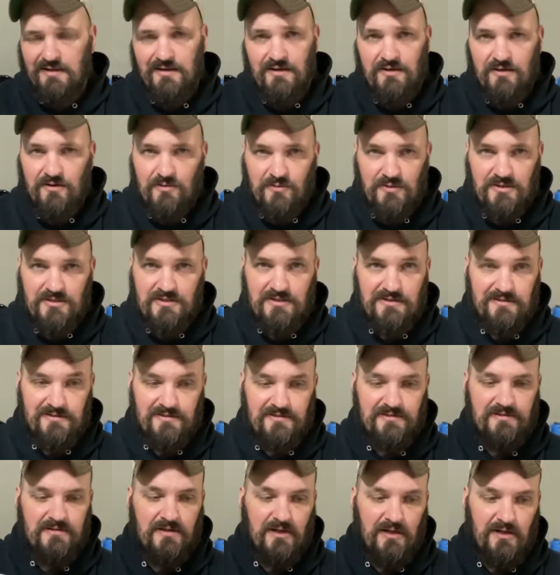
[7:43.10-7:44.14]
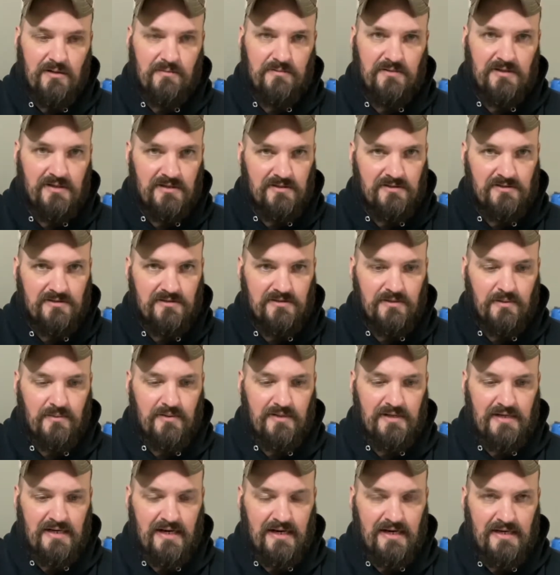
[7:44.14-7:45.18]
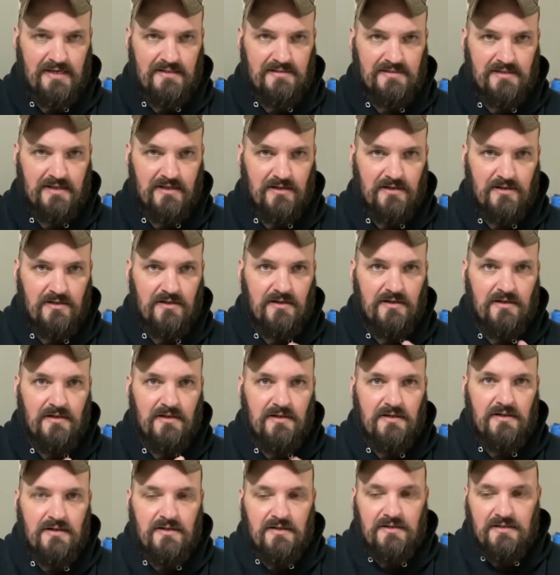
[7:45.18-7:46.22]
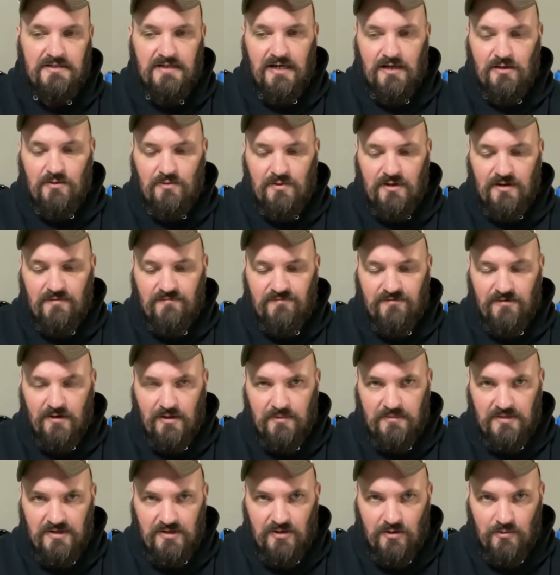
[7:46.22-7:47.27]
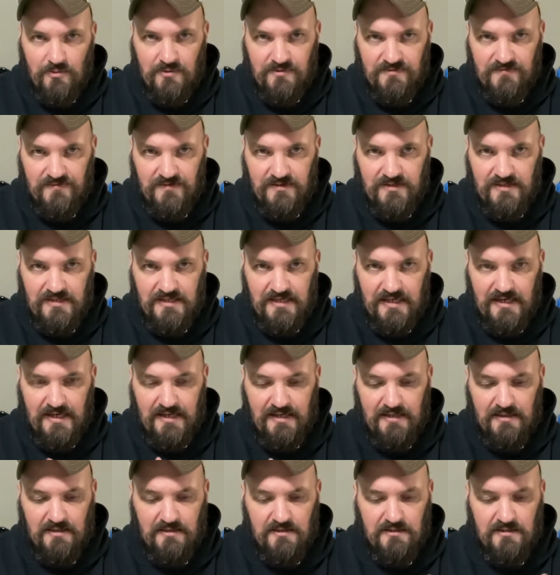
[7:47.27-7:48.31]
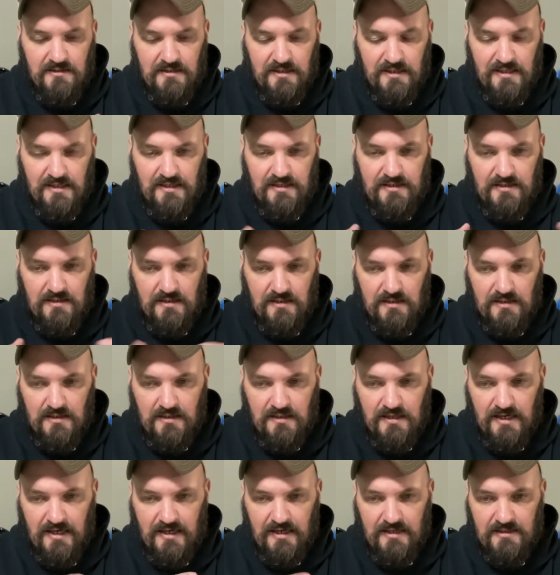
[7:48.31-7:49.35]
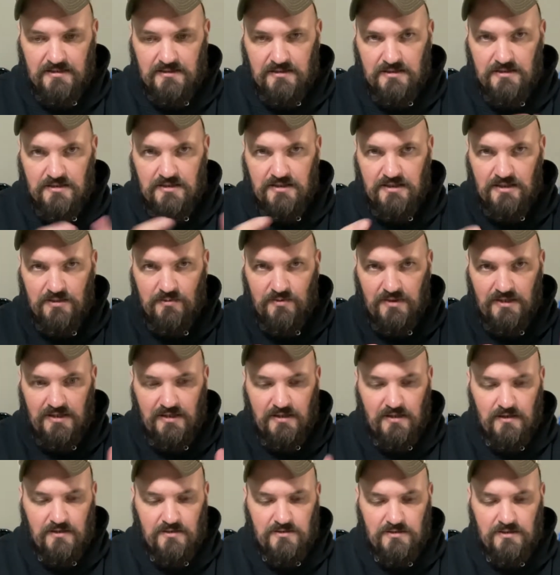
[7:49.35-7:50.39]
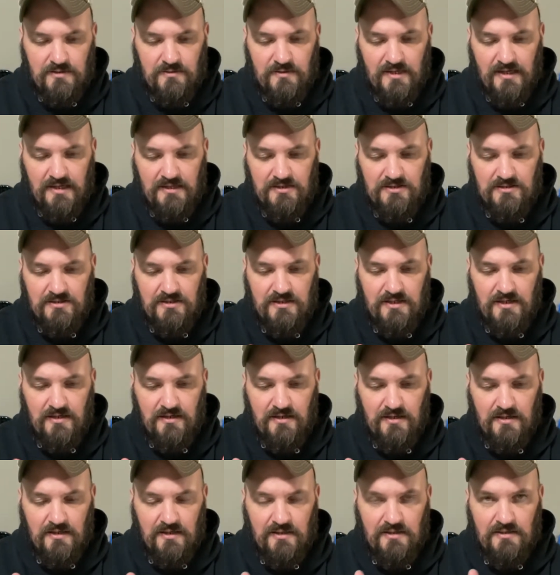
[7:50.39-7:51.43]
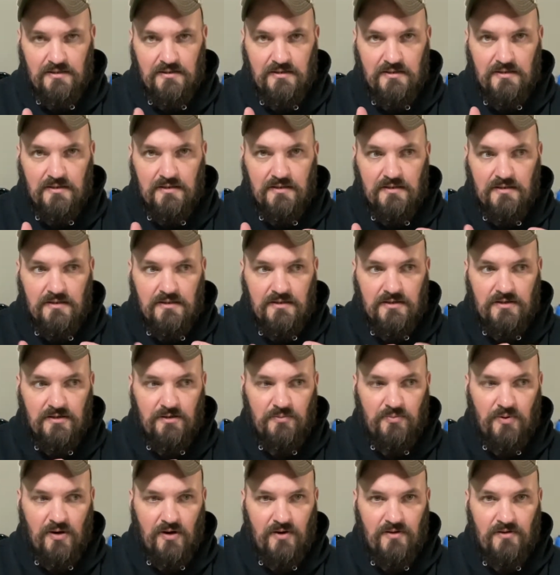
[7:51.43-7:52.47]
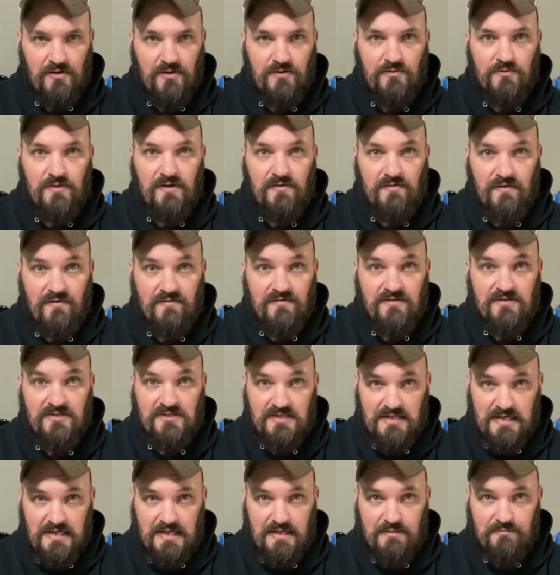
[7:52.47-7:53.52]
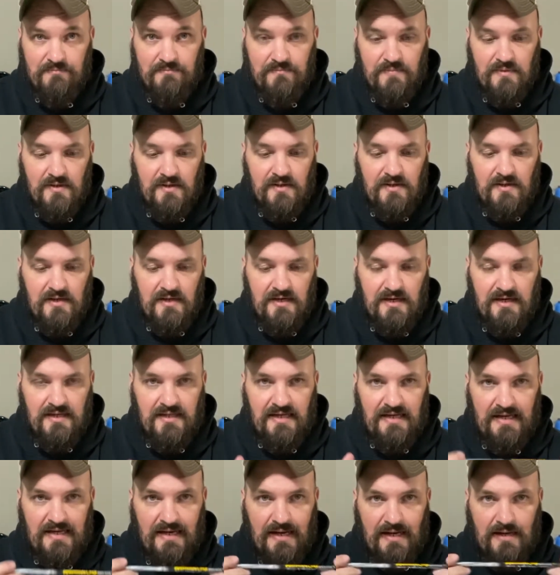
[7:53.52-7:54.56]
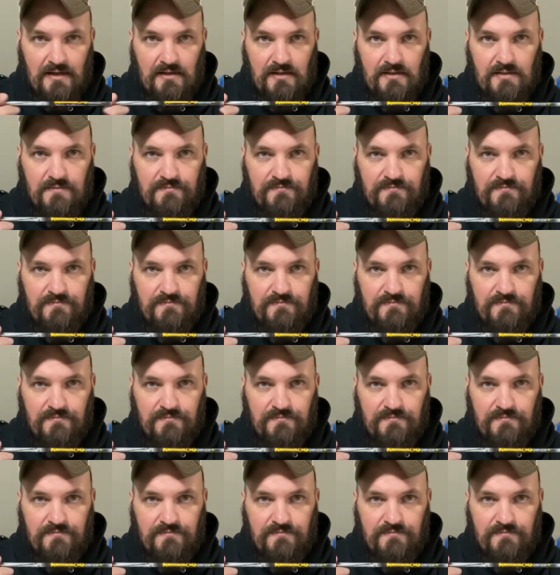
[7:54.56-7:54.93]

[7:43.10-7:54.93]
which is dumb because some of the guys that are down where I'm from in Noblesville, Indiana, and at Katiwi Archery Range, they're part of the Three Rivers team, and they got a